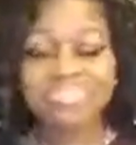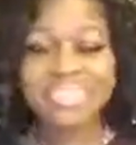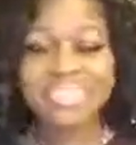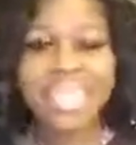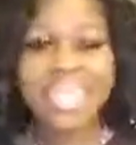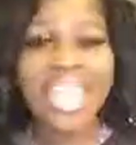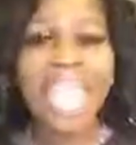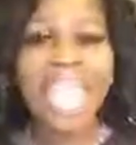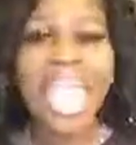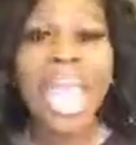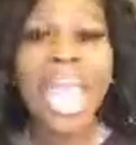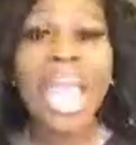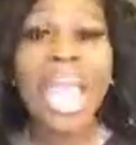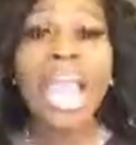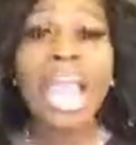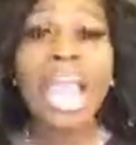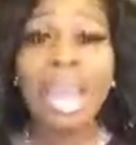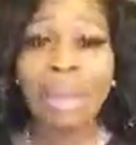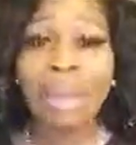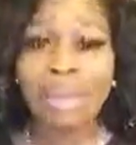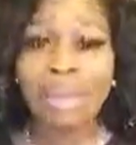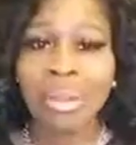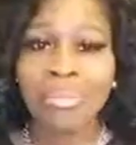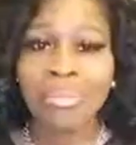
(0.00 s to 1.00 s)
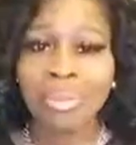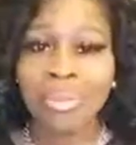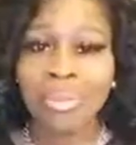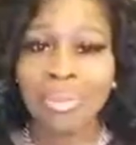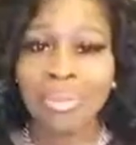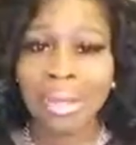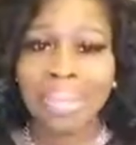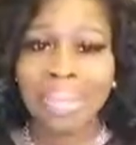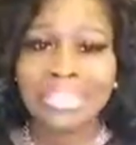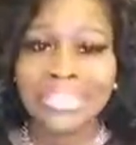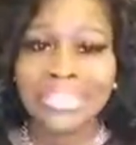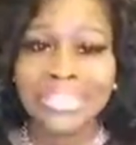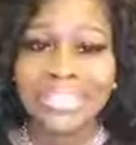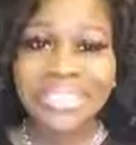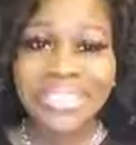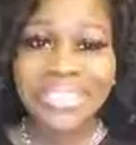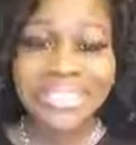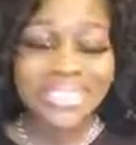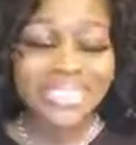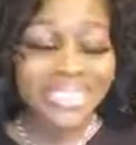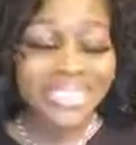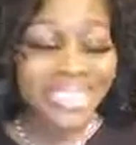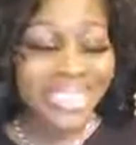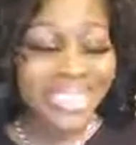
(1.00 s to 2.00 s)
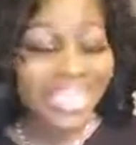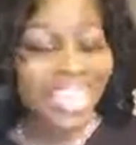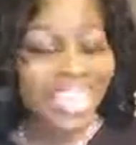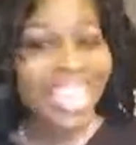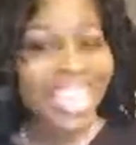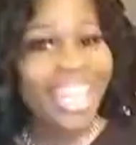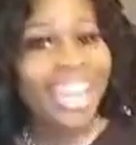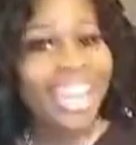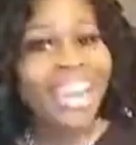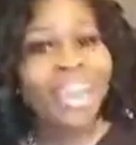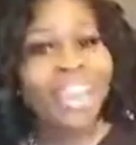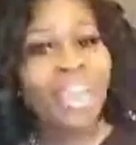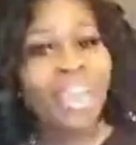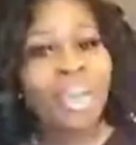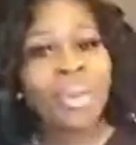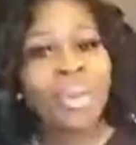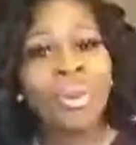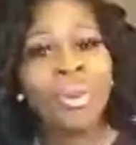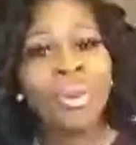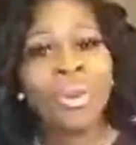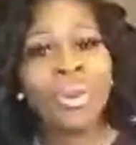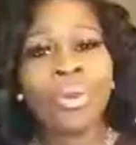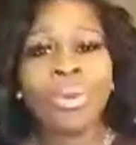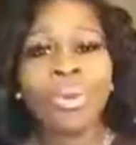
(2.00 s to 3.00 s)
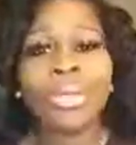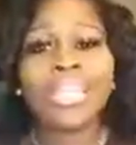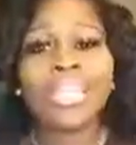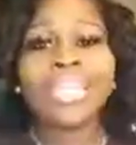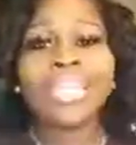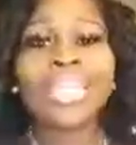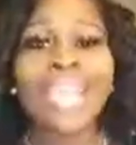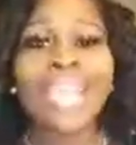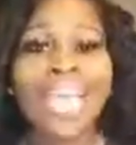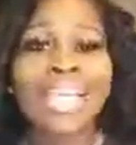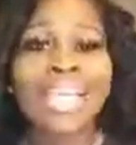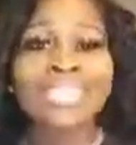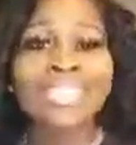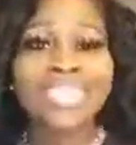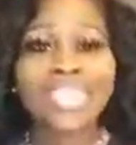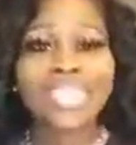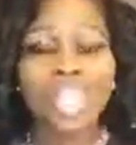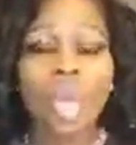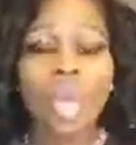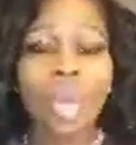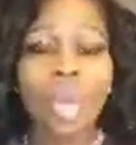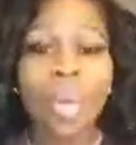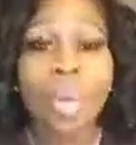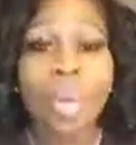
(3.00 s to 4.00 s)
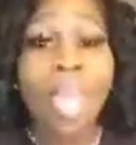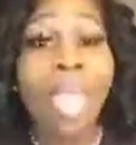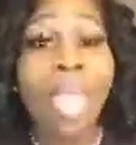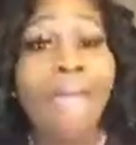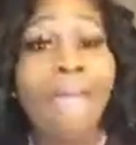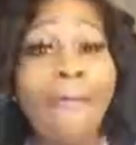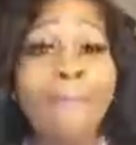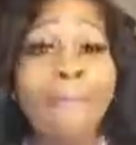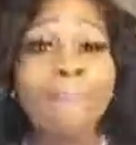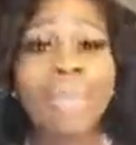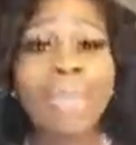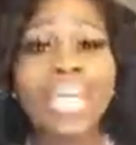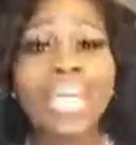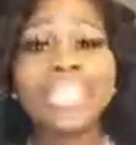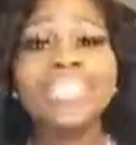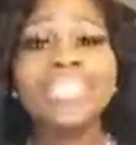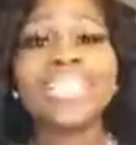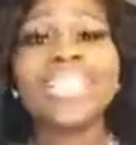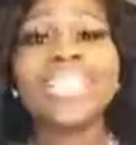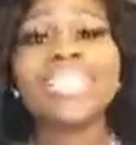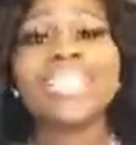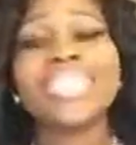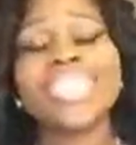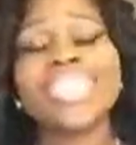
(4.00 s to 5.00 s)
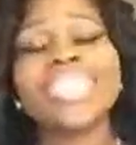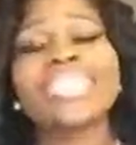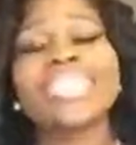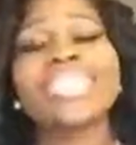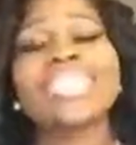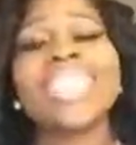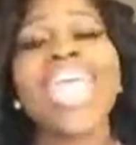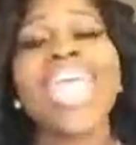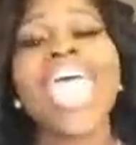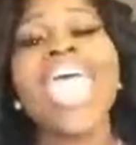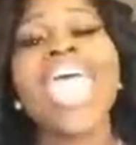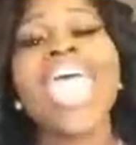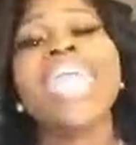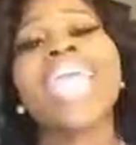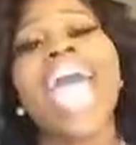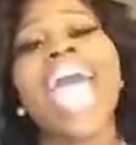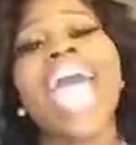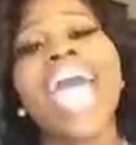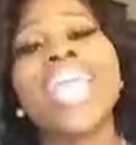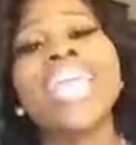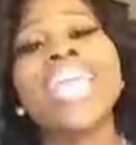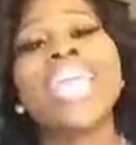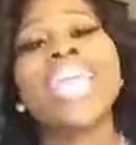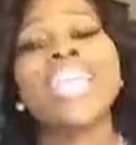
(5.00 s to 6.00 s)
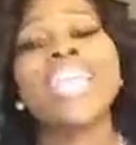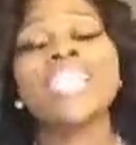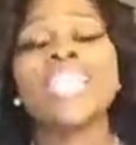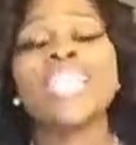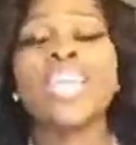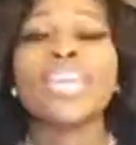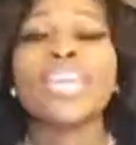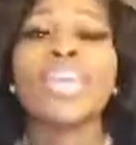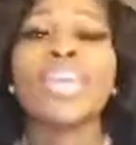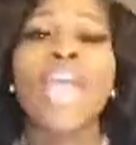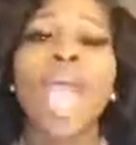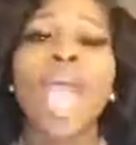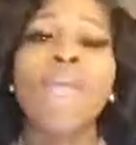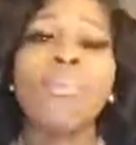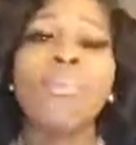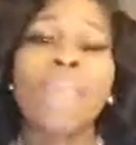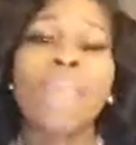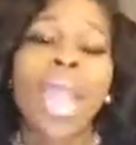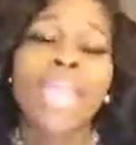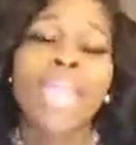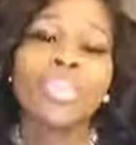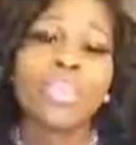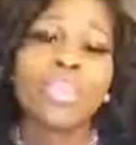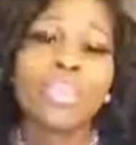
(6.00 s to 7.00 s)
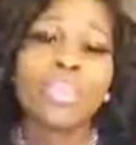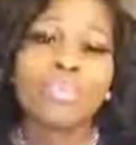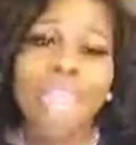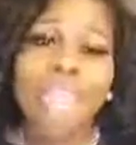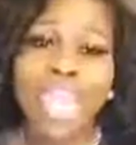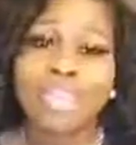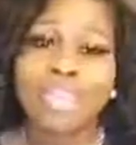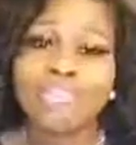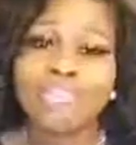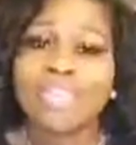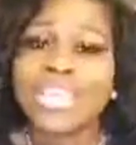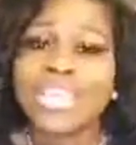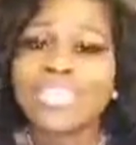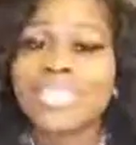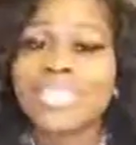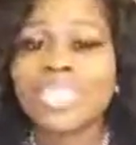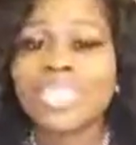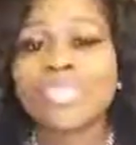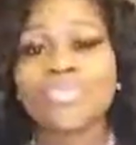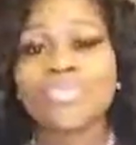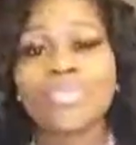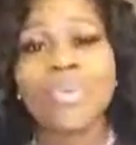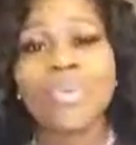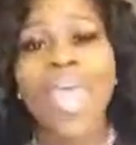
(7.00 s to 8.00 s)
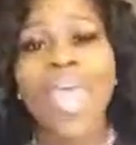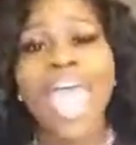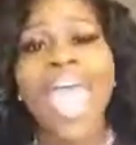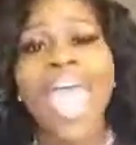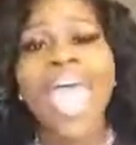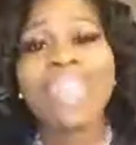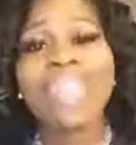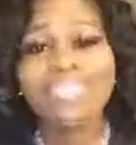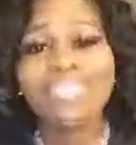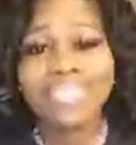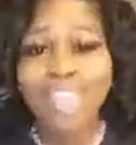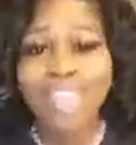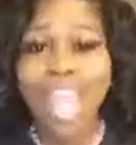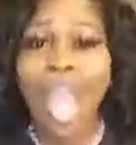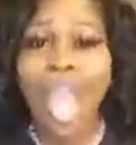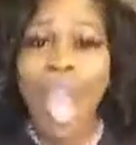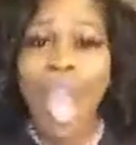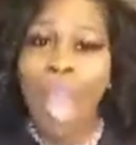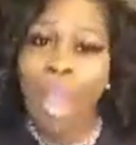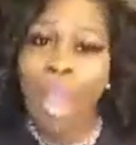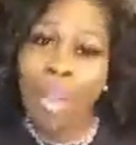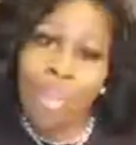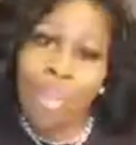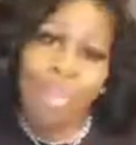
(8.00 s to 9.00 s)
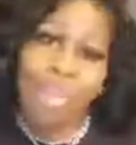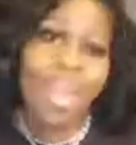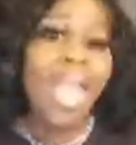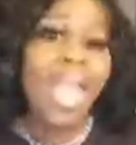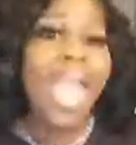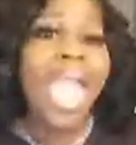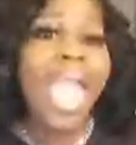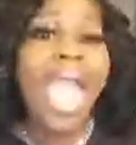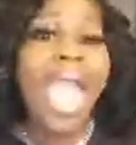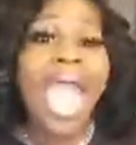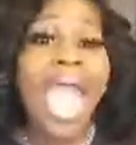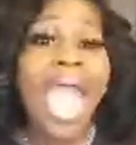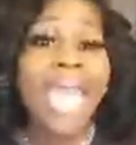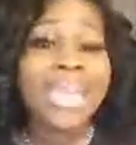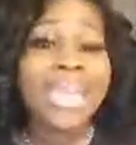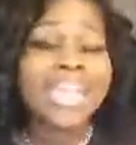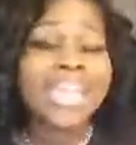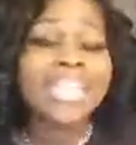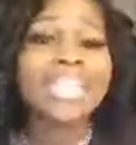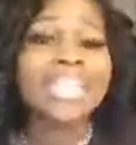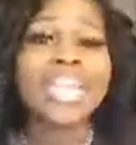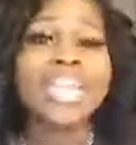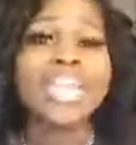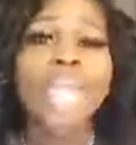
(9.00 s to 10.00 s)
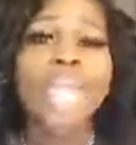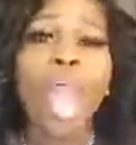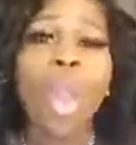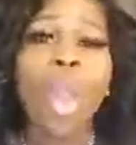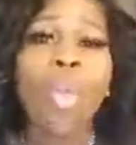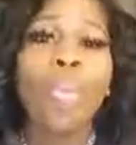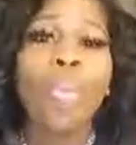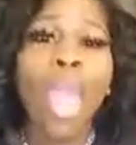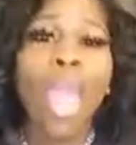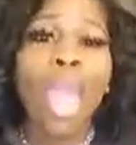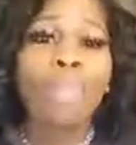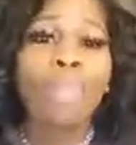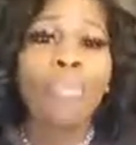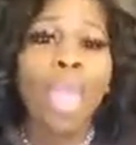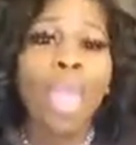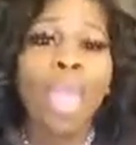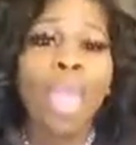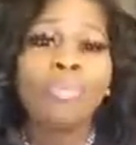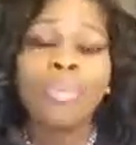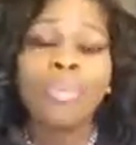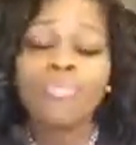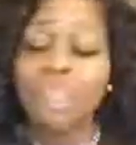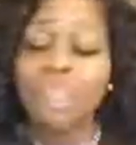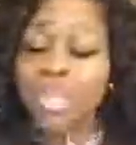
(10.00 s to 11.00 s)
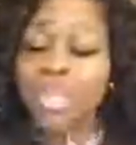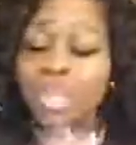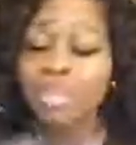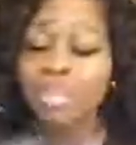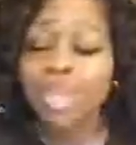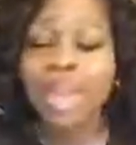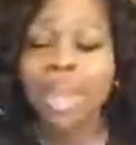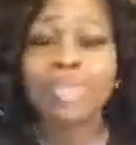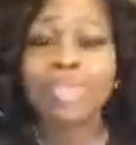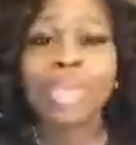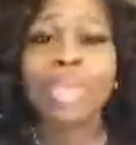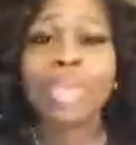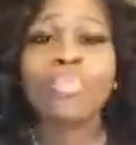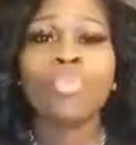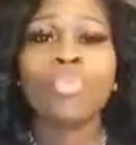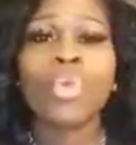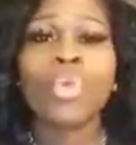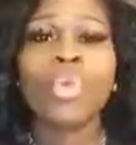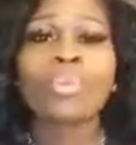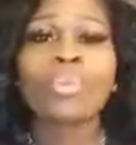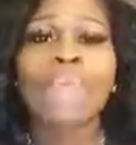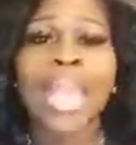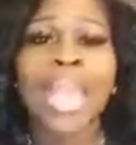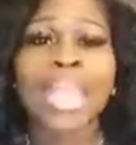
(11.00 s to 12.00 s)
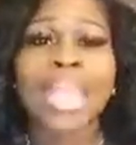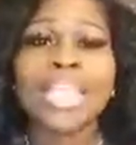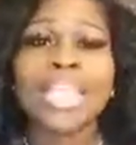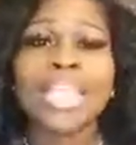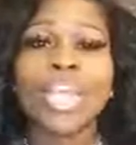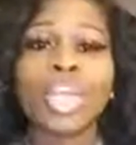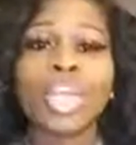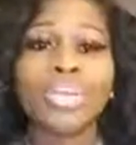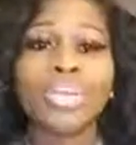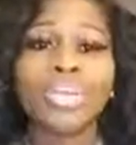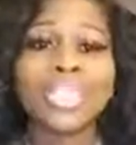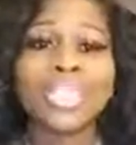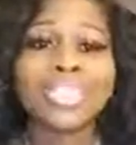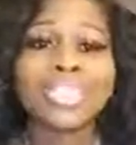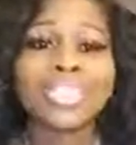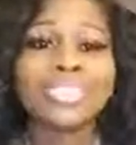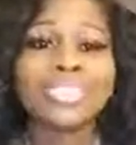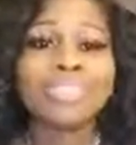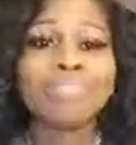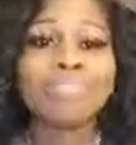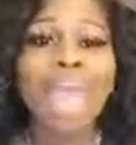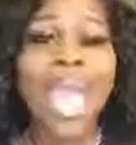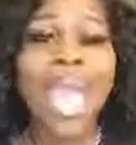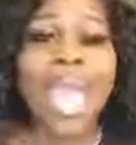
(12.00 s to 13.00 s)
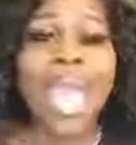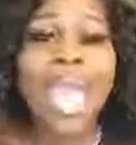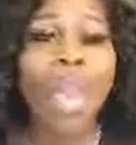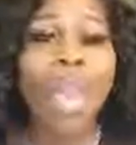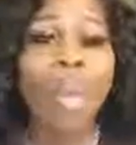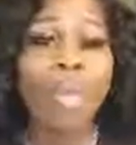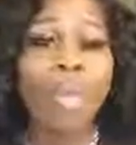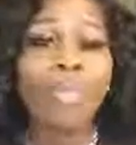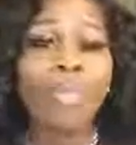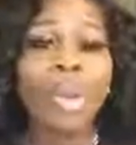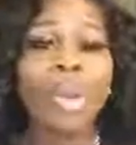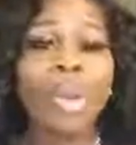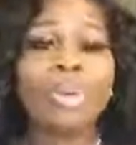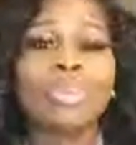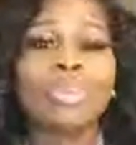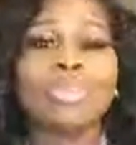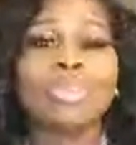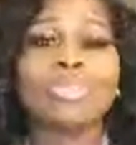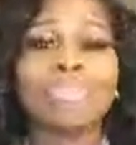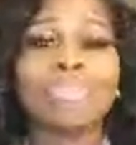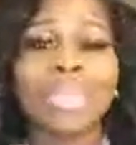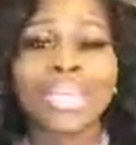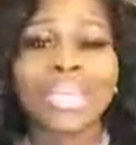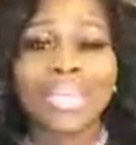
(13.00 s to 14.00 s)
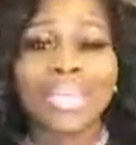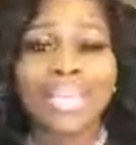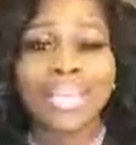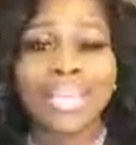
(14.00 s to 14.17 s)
Hello, everyone. Whew, yes, so, Mr. Sadiq, I need to know why you make me sweat, yo. I need to know why right before you come in a room, like, the creases of my elbows be,